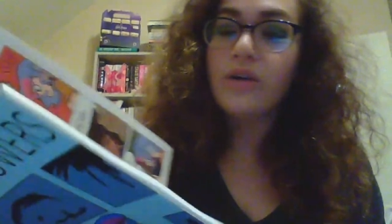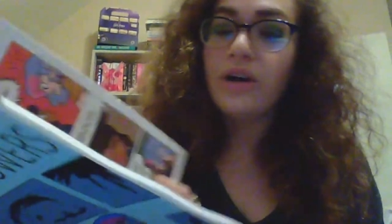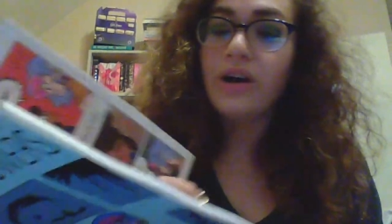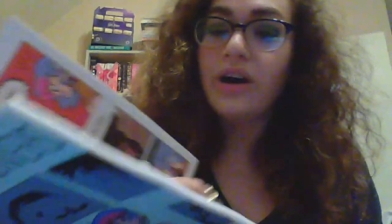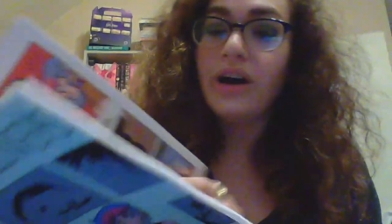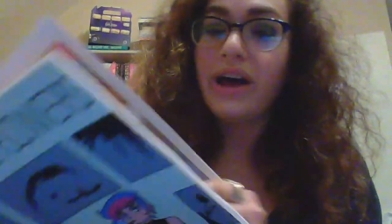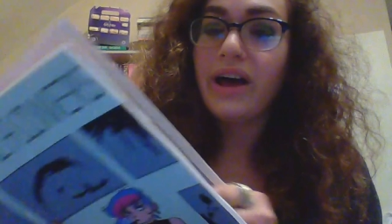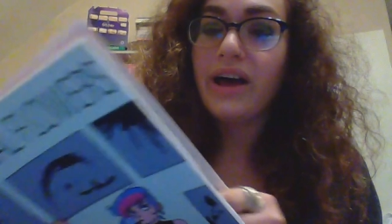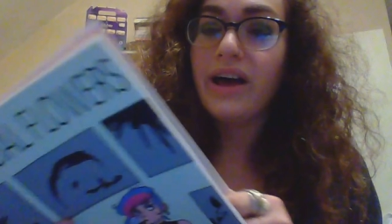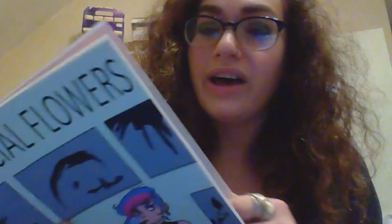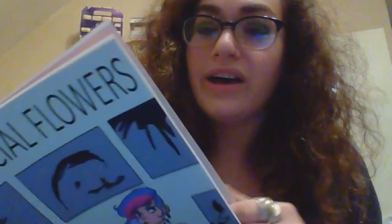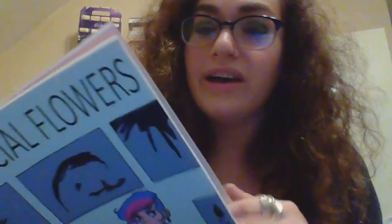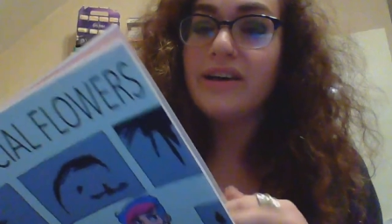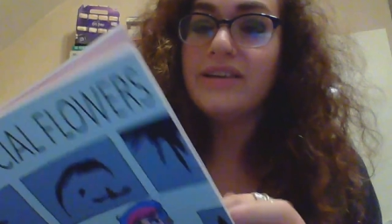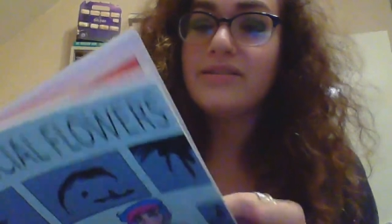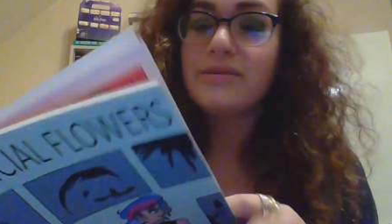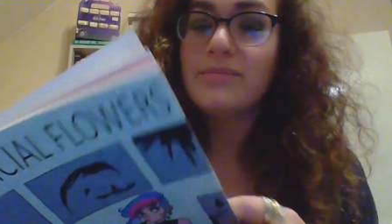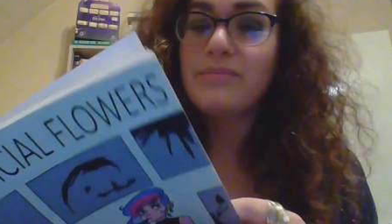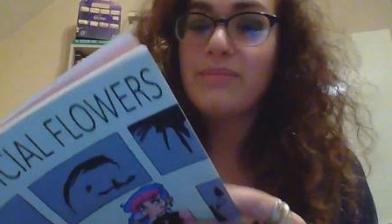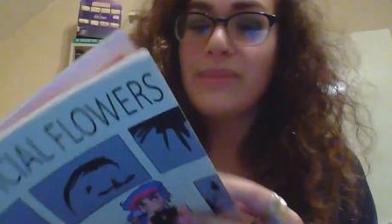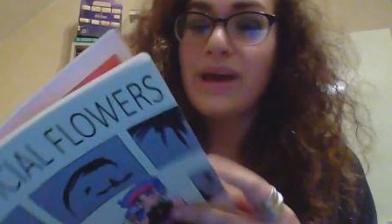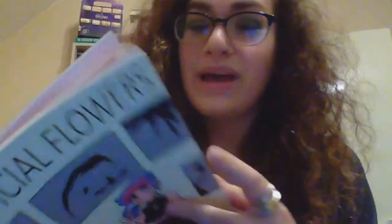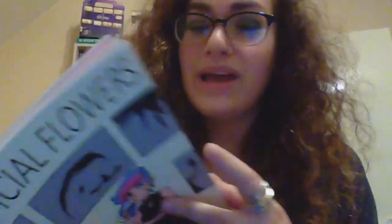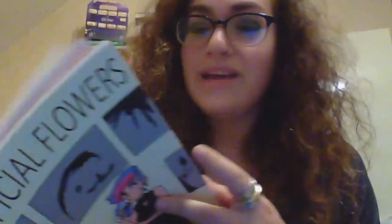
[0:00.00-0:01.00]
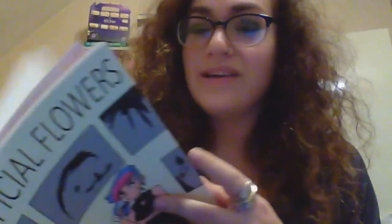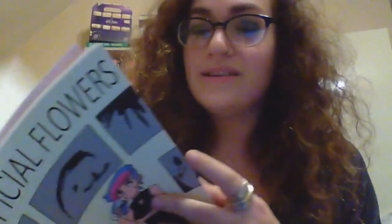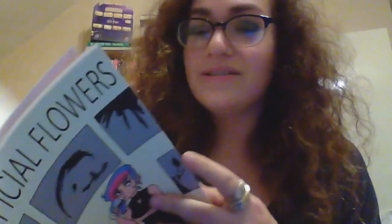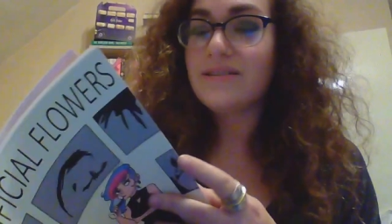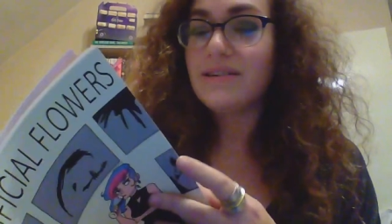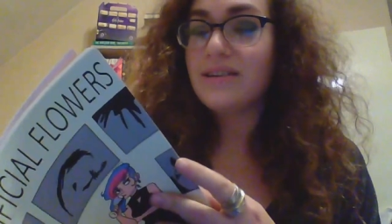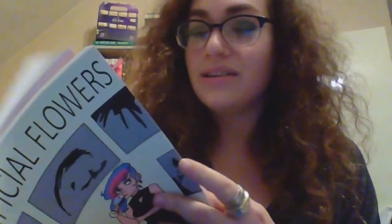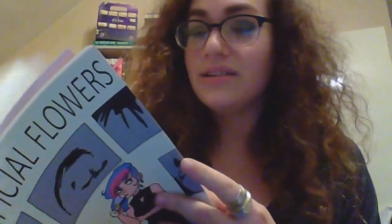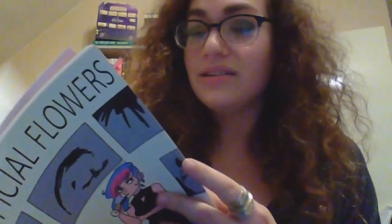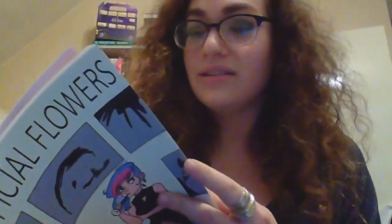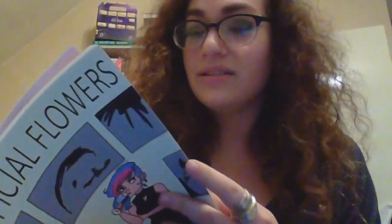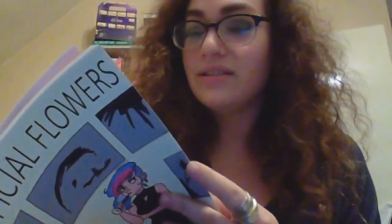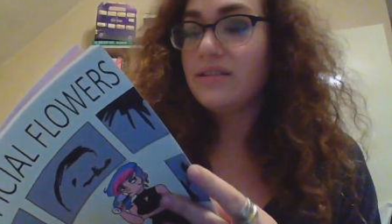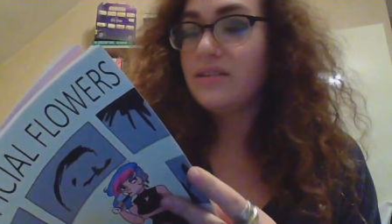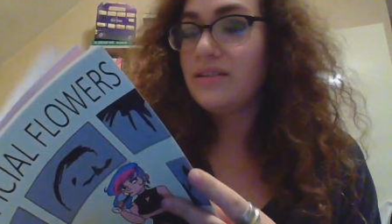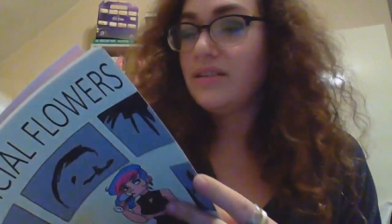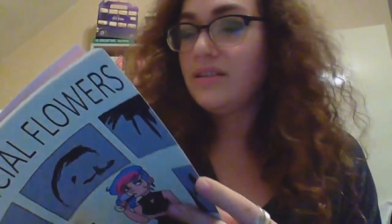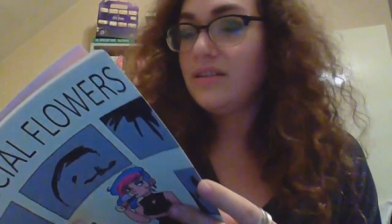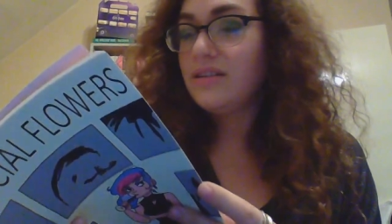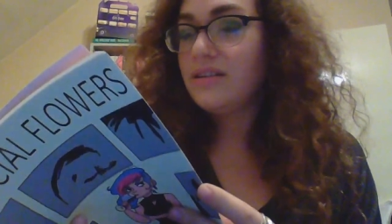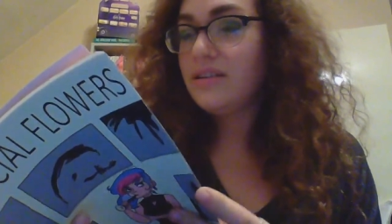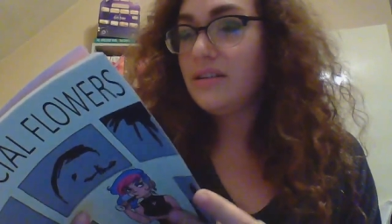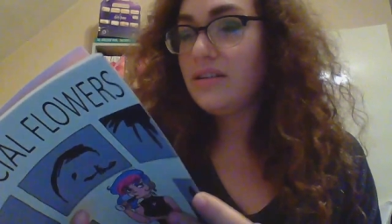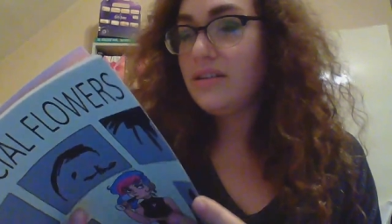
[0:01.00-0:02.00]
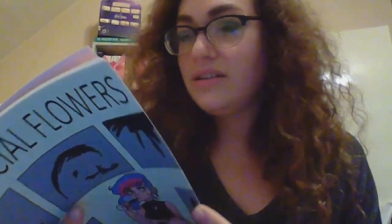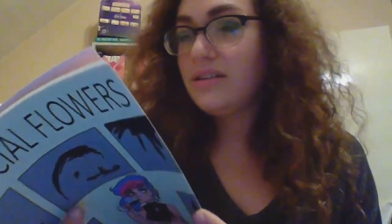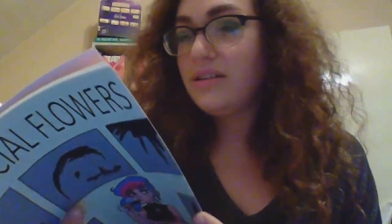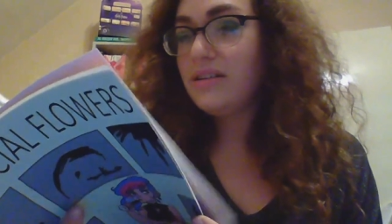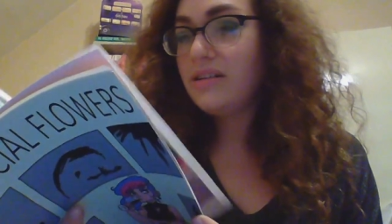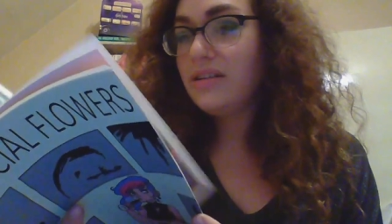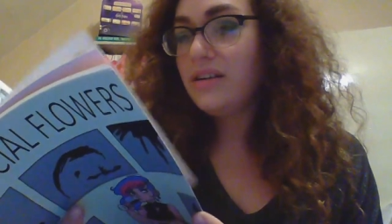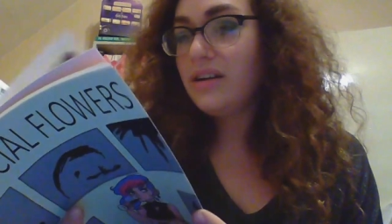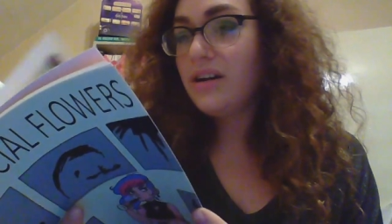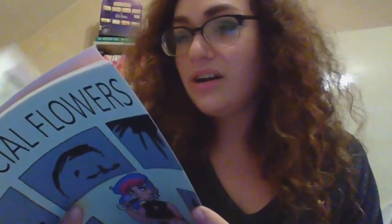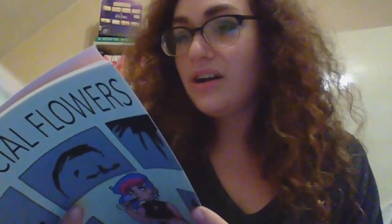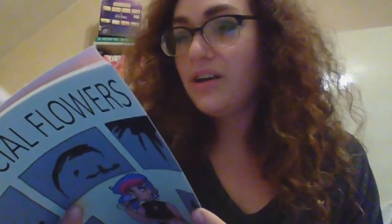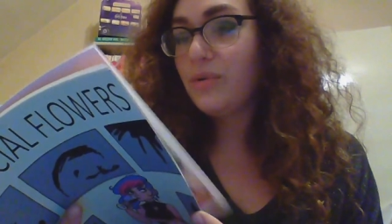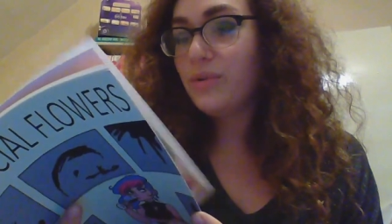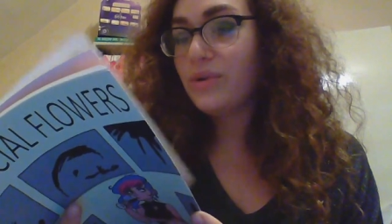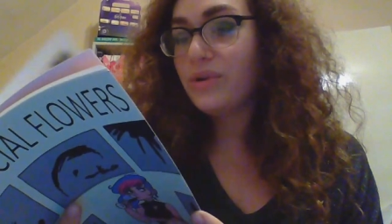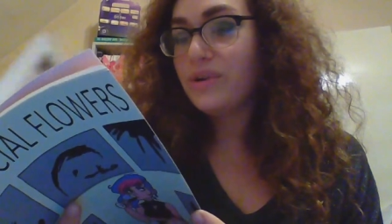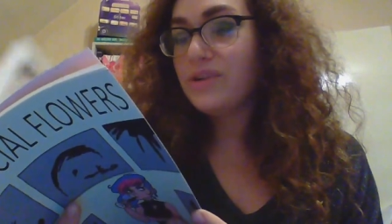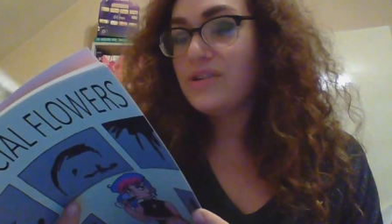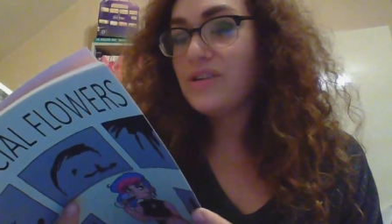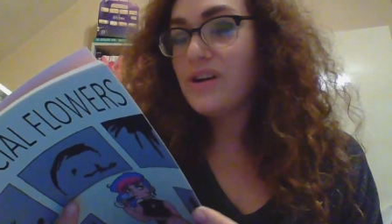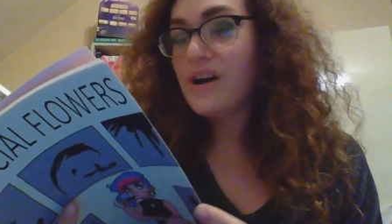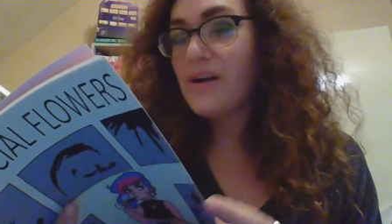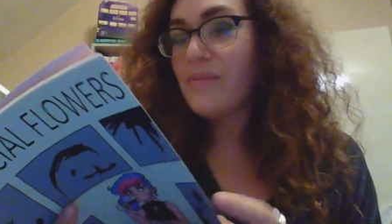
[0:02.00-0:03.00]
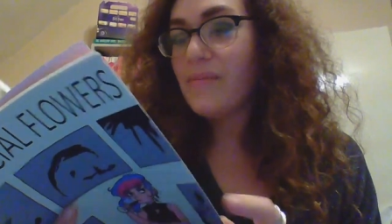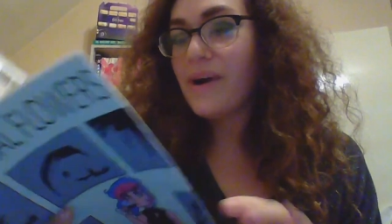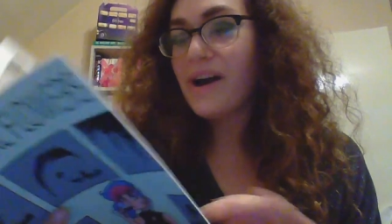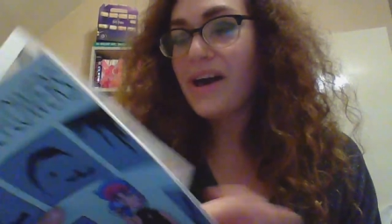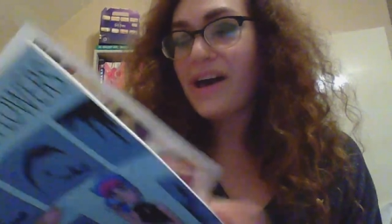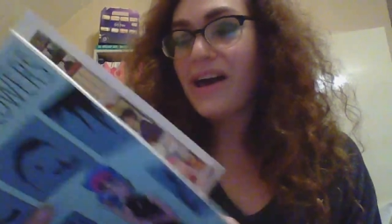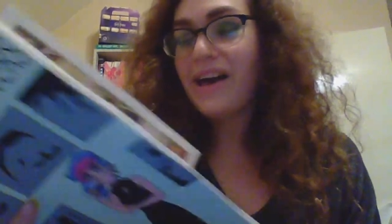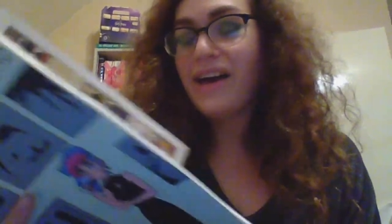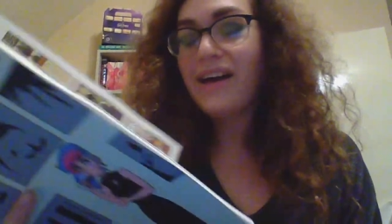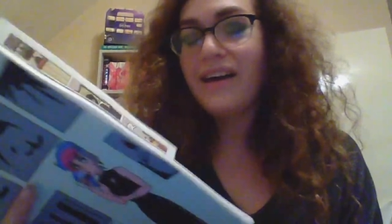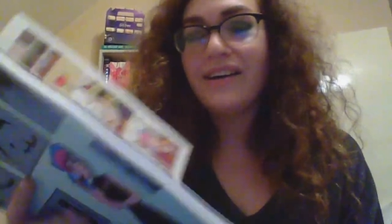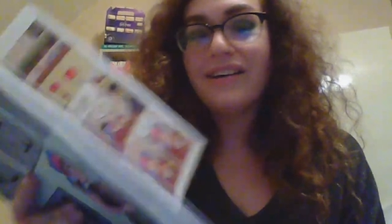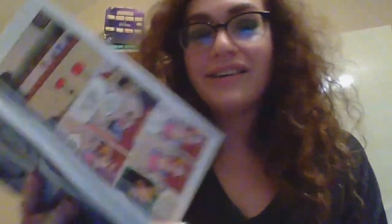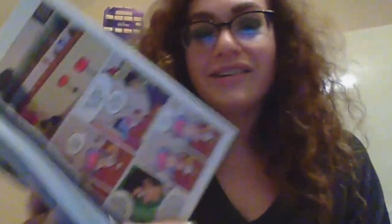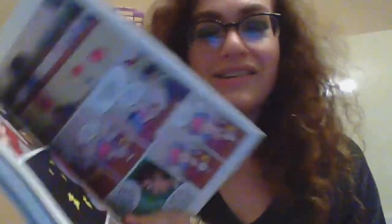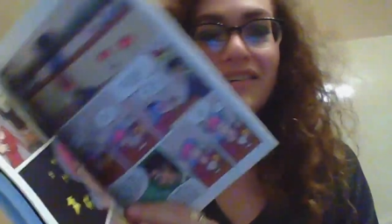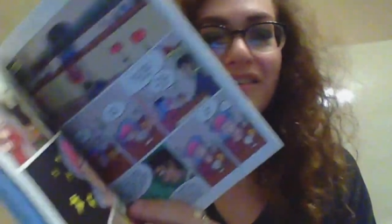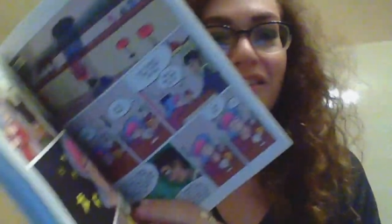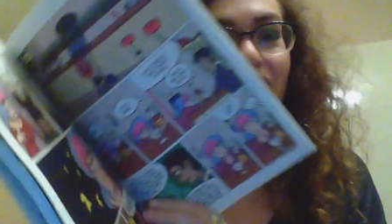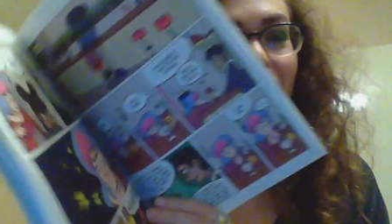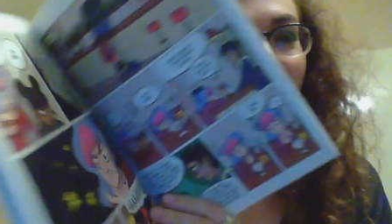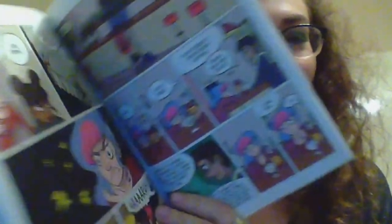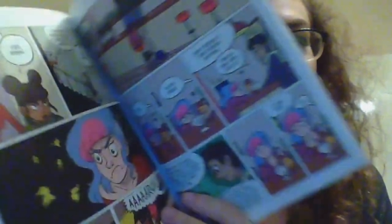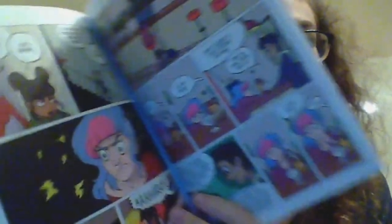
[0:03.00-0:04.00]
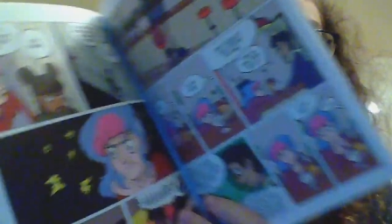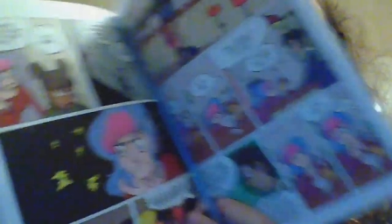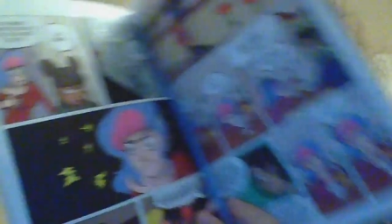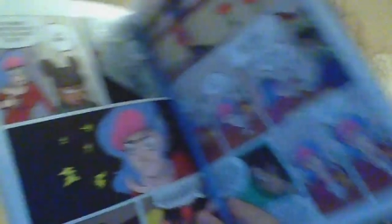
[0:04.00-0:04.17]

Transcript: Her hair is amazing. Kind of want to dye my hair like